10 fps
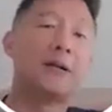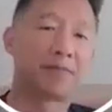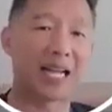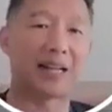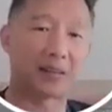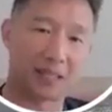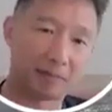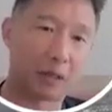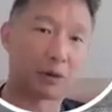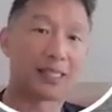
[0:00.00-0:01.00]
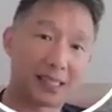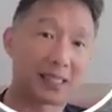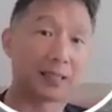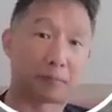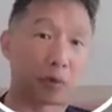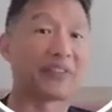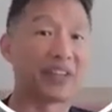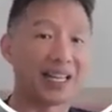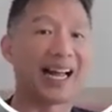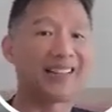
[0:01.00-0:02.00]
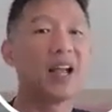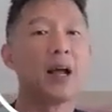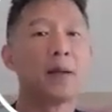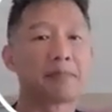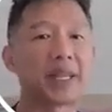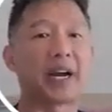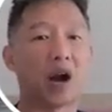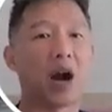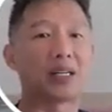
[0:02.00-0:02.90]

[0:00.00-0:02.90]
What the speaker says: that the mineral sits on the private land. There are